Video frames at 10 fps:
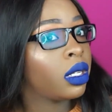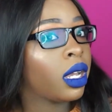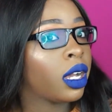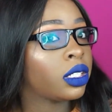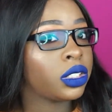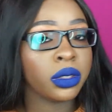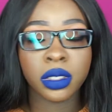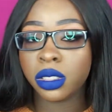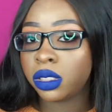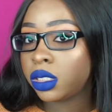As you
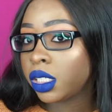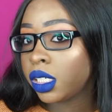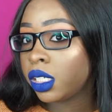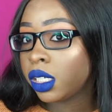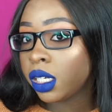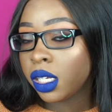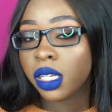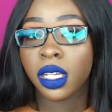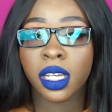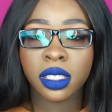can see,
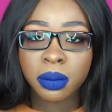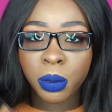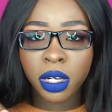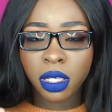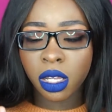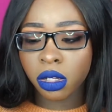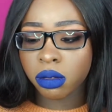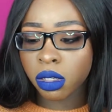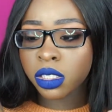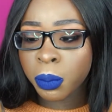it's a
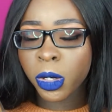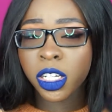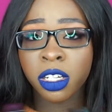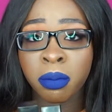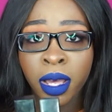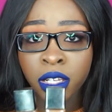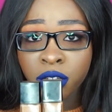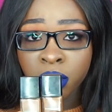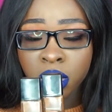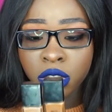pretty good match
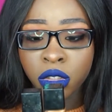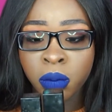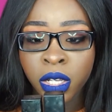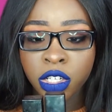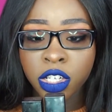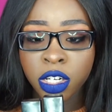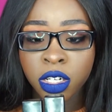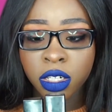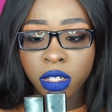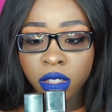for this 2
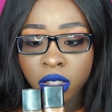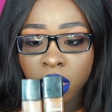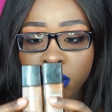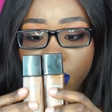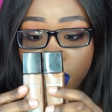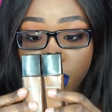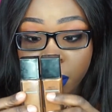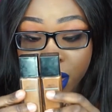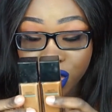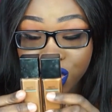mixture. For the
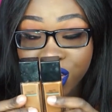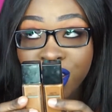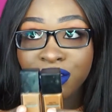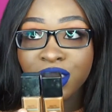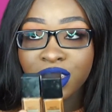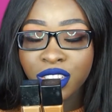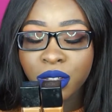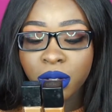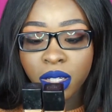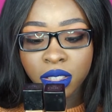mixture of the
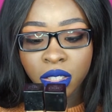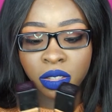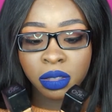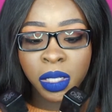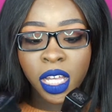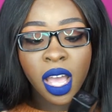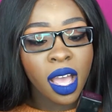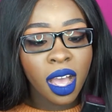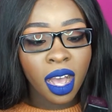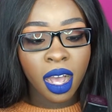2, excuse me.
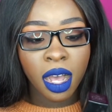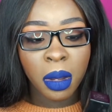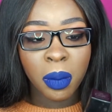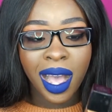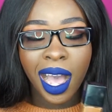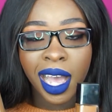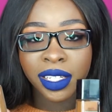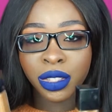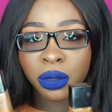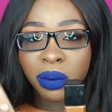I
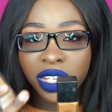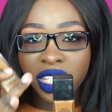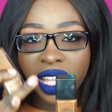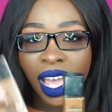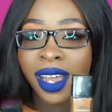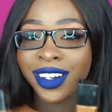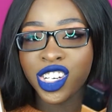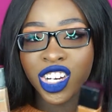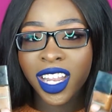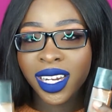do wish they had a
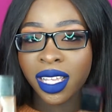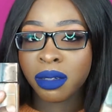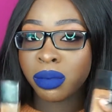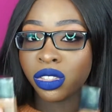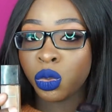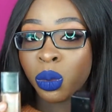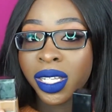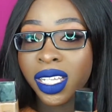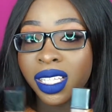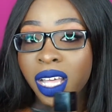shade in
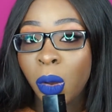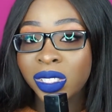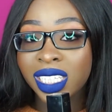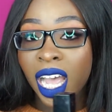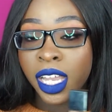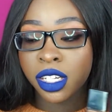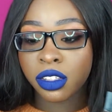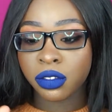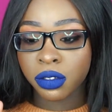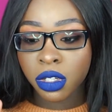between that was kind
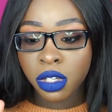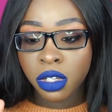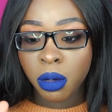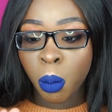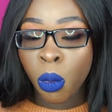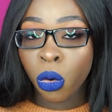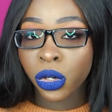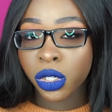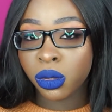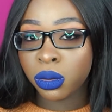of
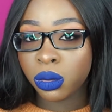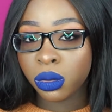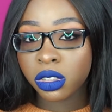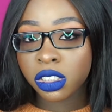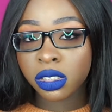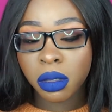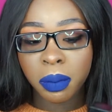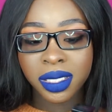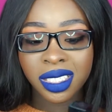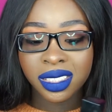more cool
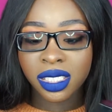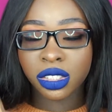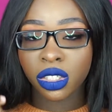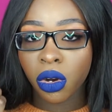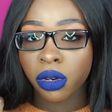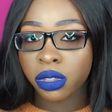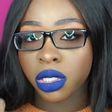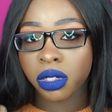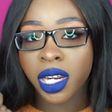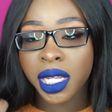but doesn't turn
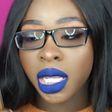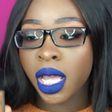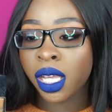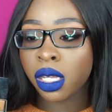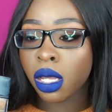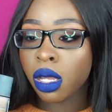gray like